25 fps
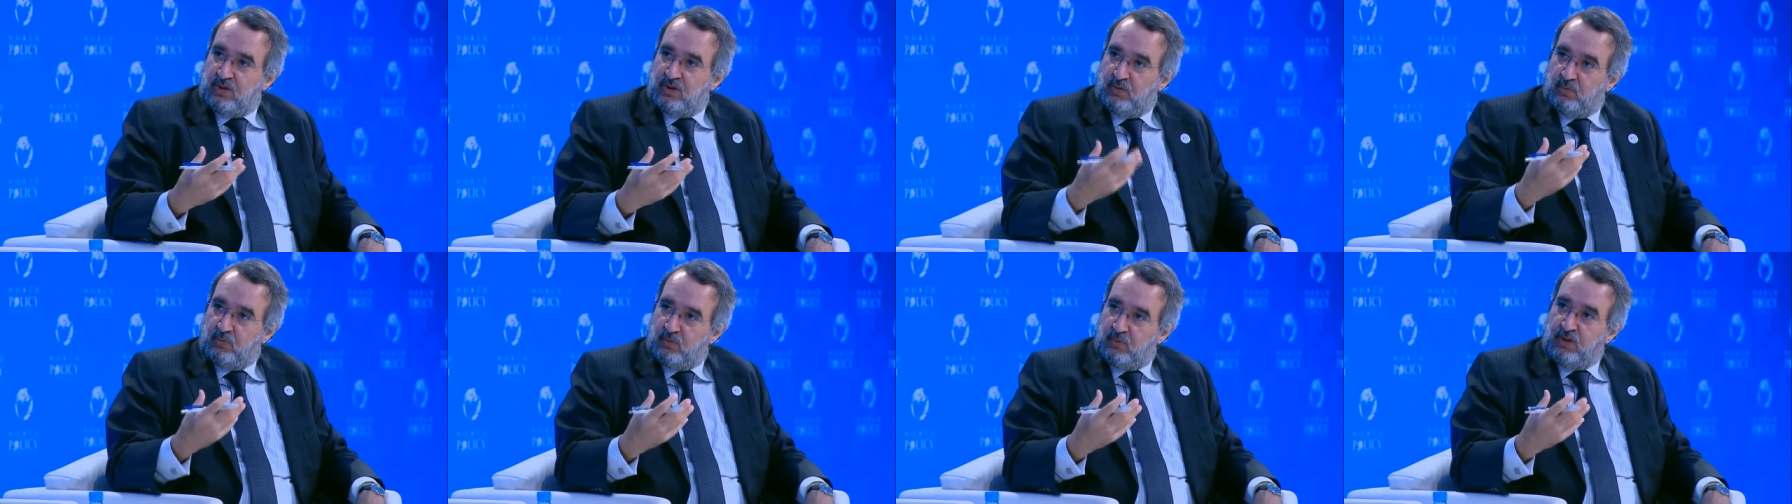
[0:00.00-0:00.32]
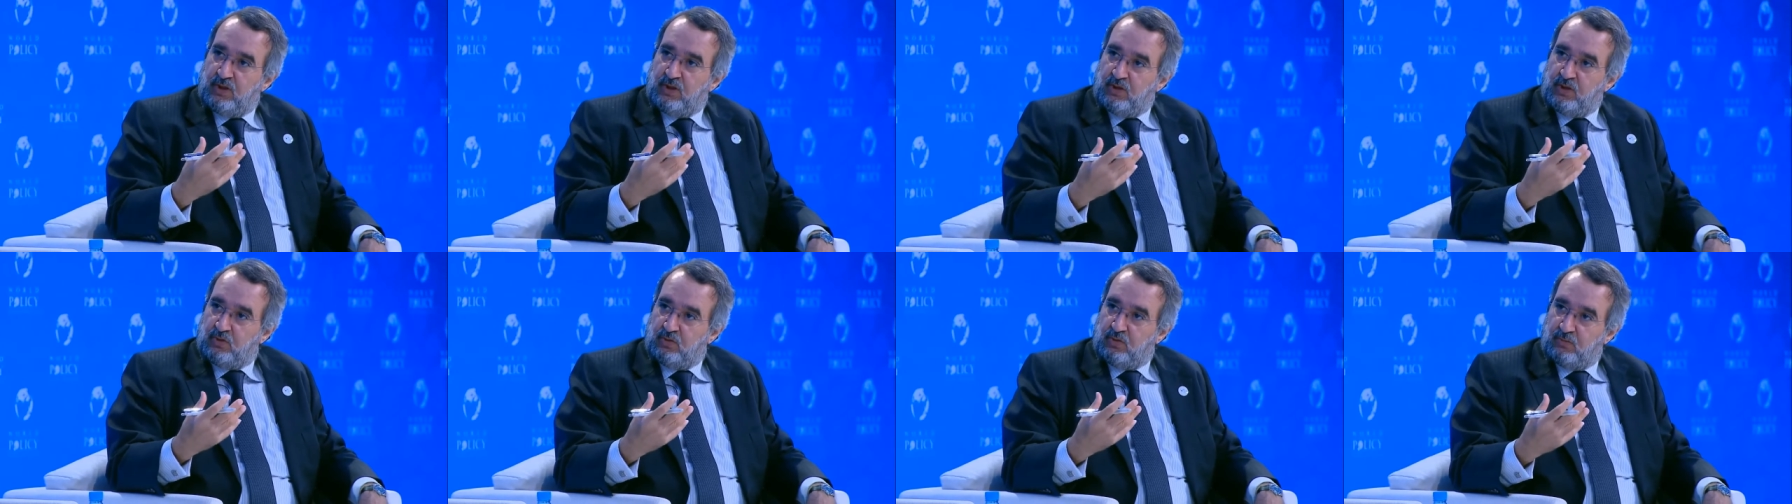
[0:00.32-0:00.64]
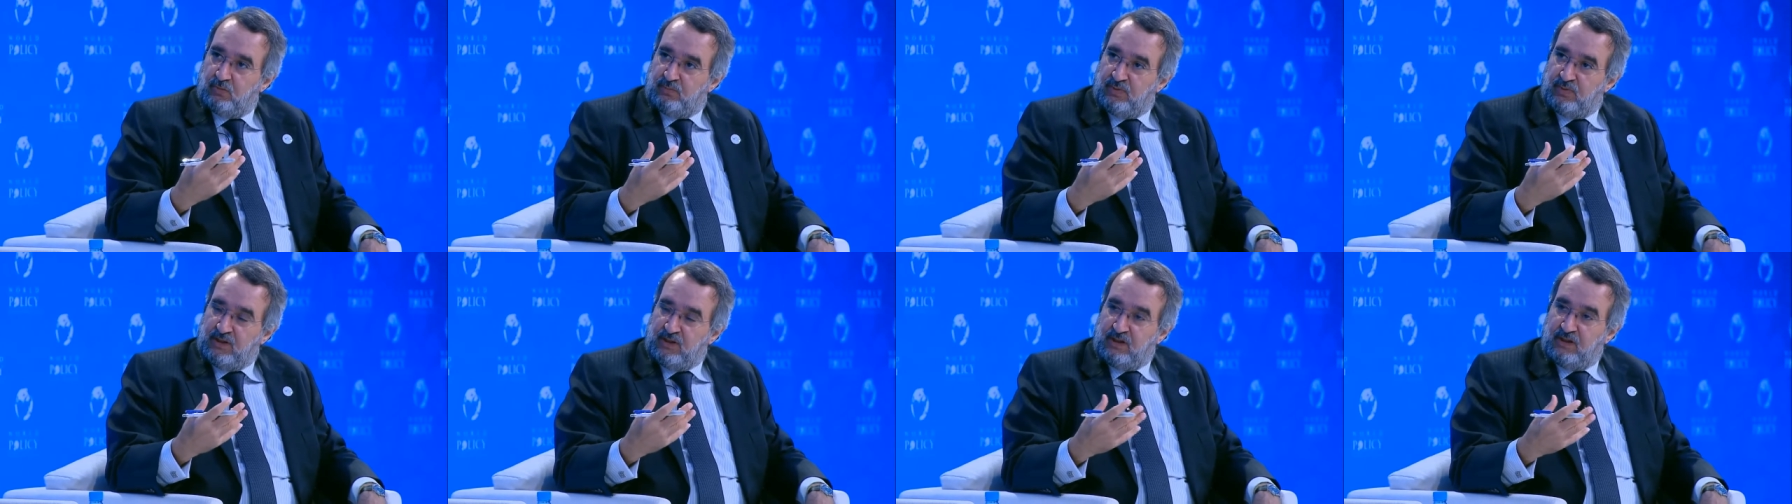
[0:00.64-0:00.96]
and willing to
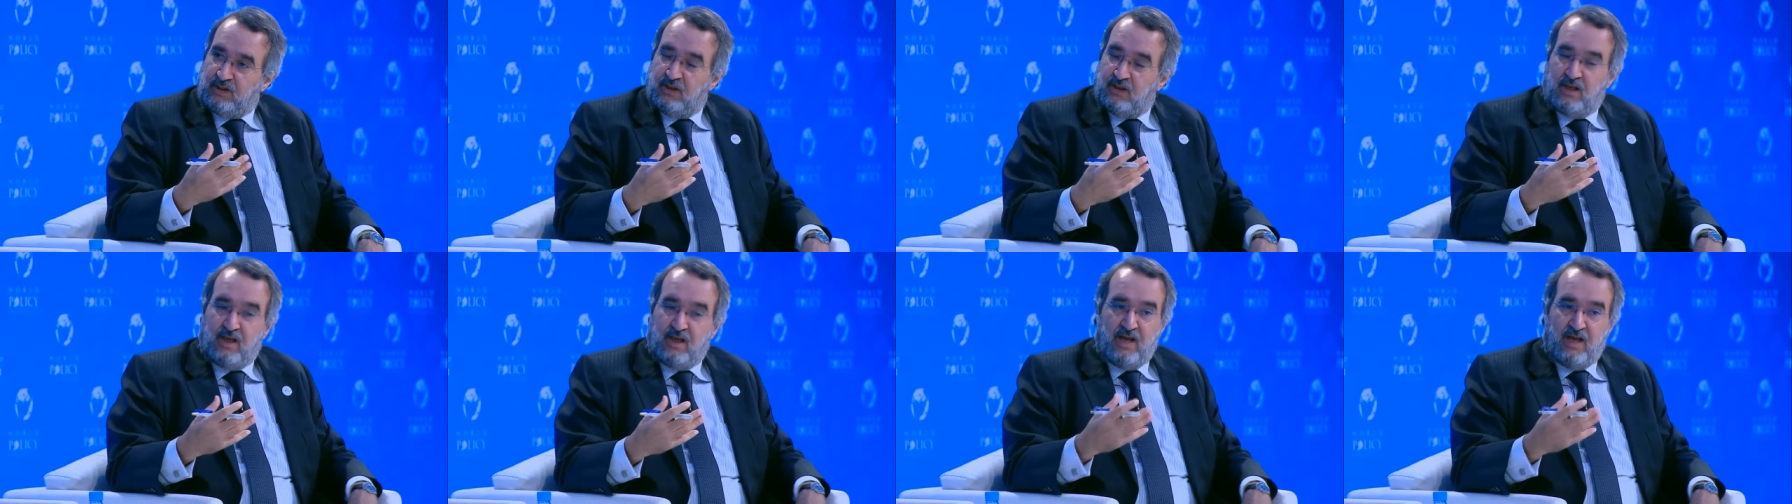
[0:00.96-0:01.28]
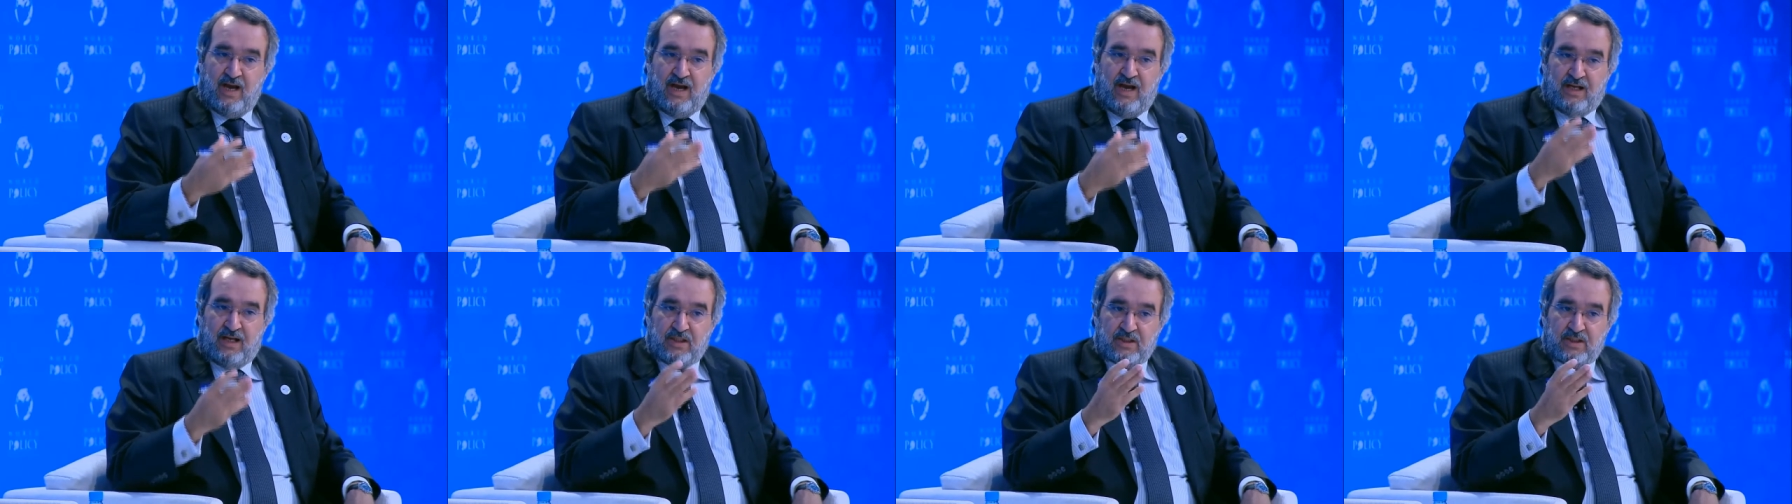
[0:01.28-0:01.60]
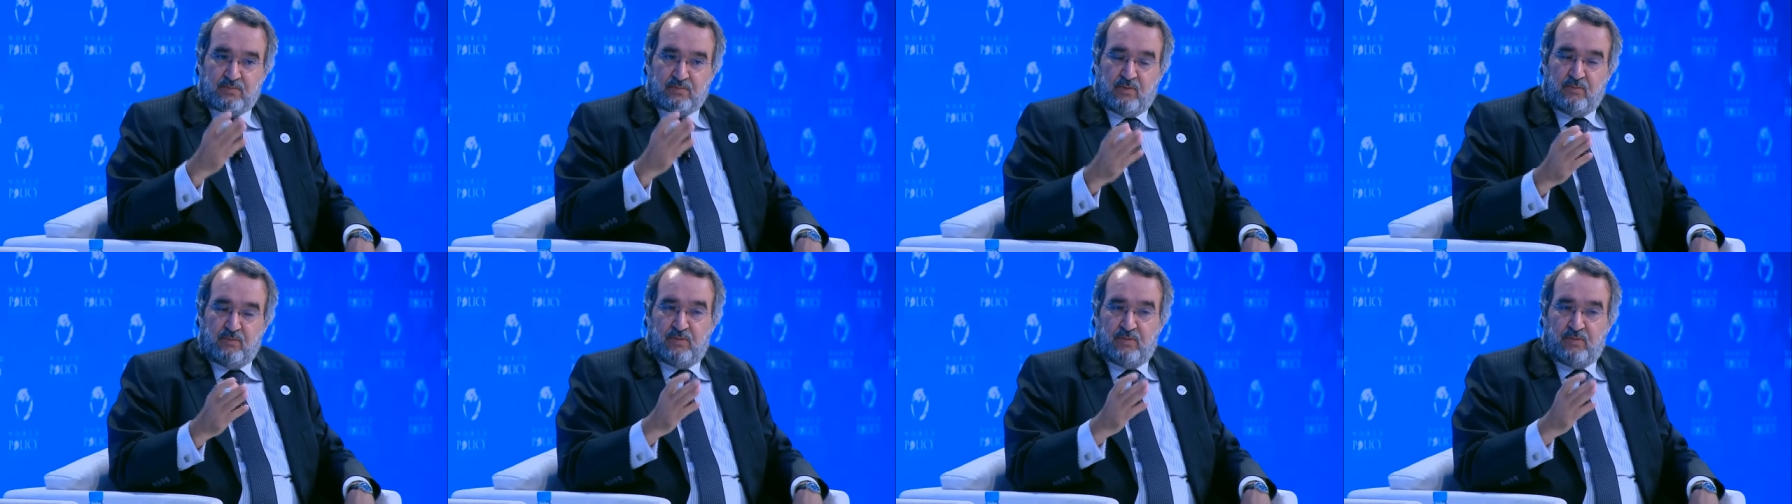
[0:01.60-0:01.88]
be a response,